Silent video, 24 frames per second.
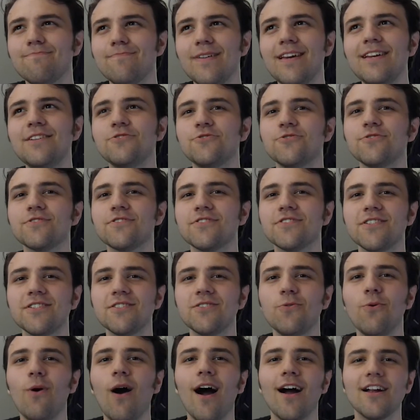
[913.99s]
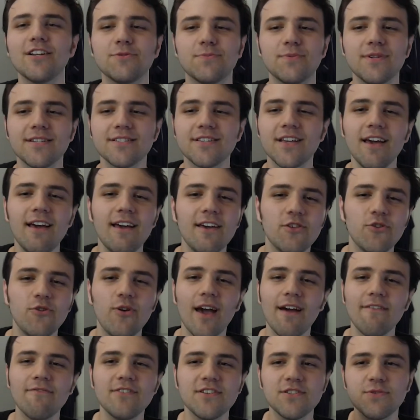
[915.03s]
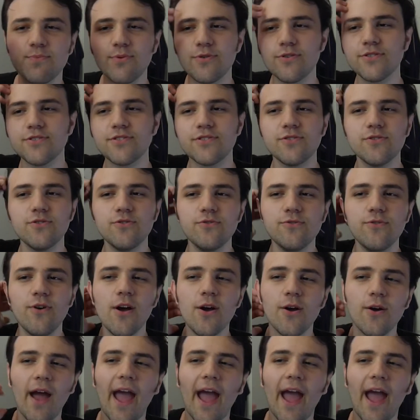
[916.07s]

interesting to watch because you have this person who